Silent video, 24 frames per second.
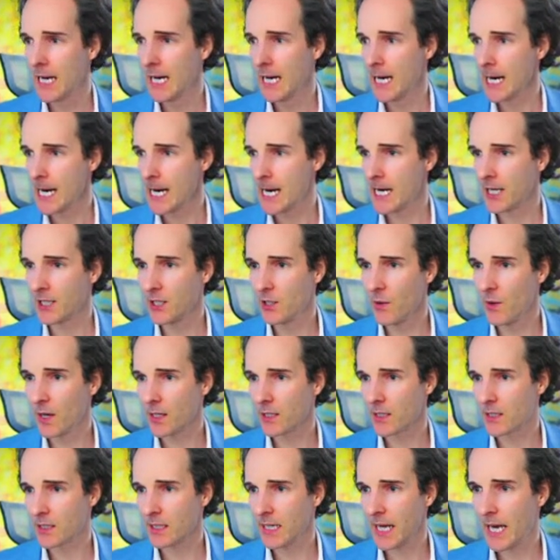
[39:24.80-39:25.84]
Uh, U
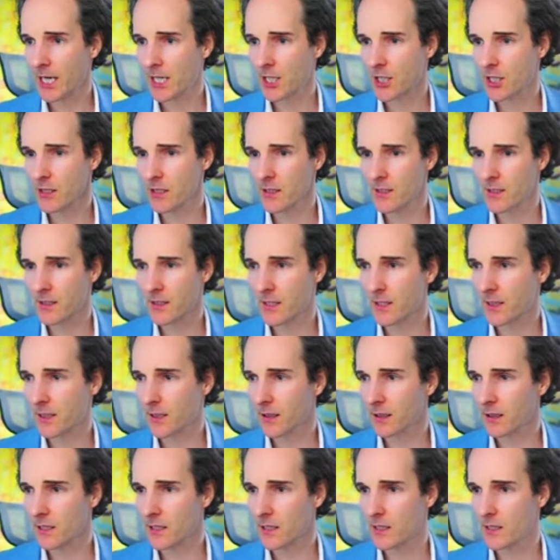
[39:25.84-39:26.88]
S election
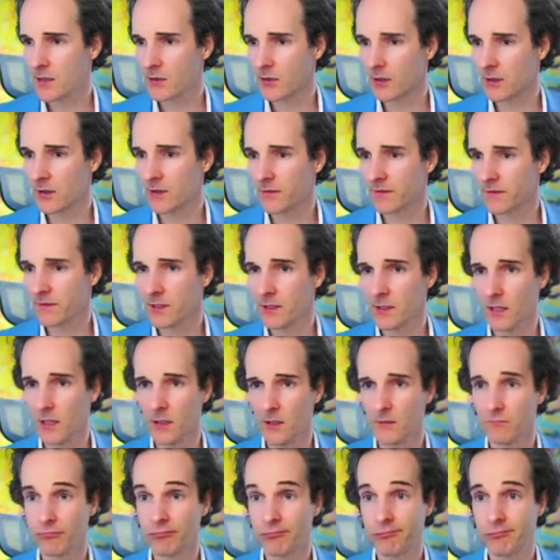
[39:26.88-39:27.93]
still is sort of, you
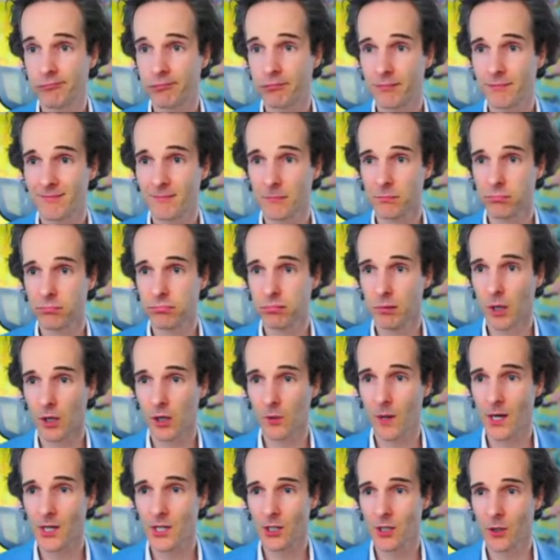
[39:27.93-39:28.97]
know, not
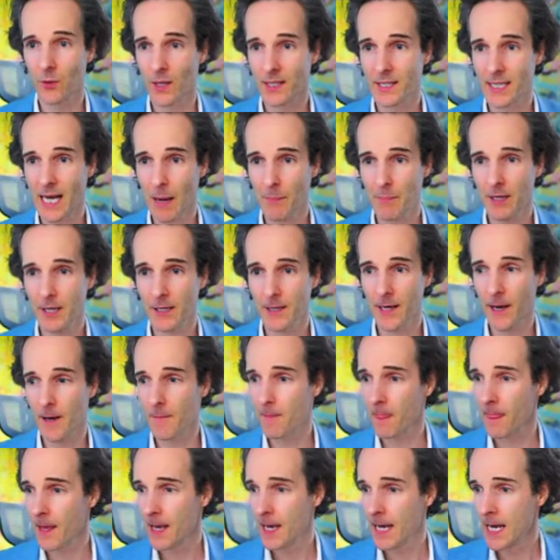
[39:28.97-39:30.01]
quite sure what's happening there.
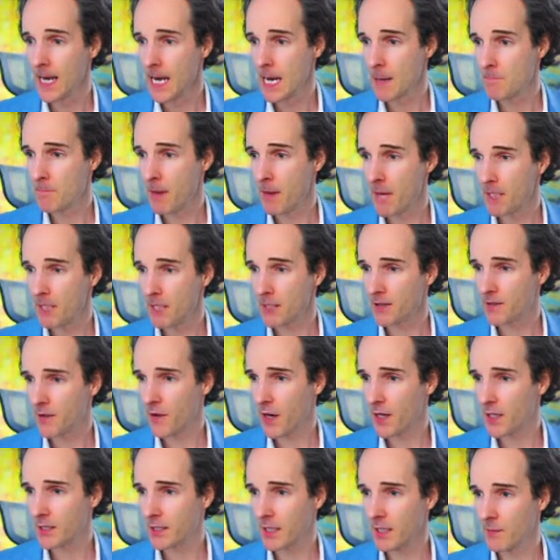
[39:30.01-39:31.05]
Musk's
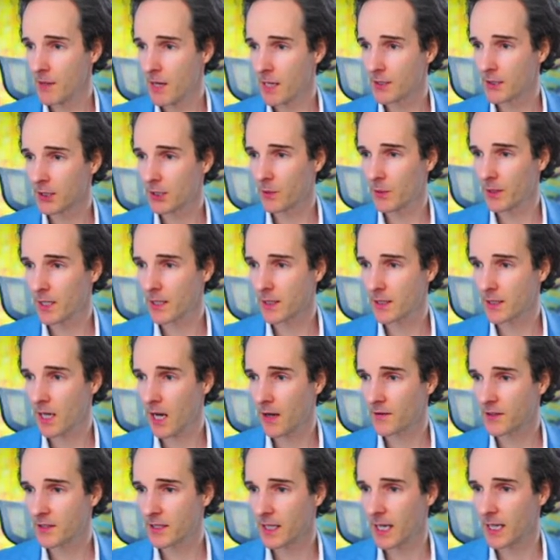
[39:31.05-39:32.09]
first email to Twitter
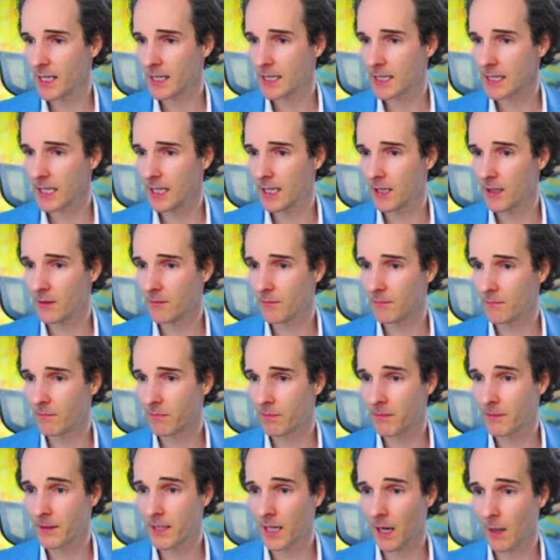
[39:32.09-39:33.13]
staff says, uh,
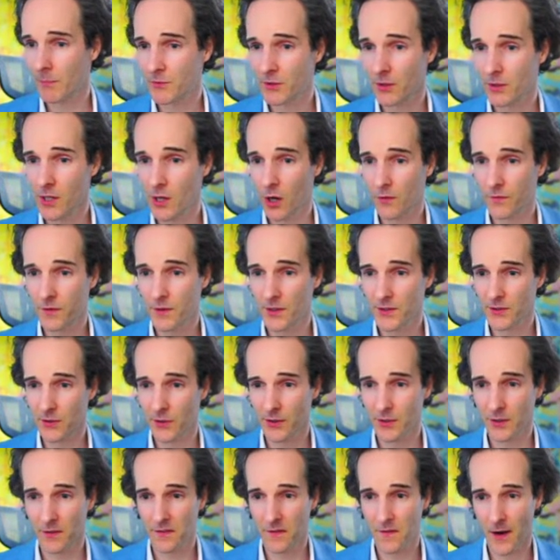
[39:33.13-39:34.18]
come to the office or
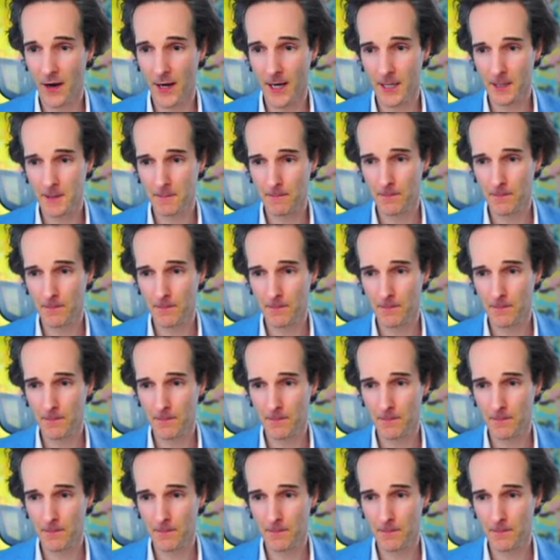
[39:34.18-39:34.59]
you're fired.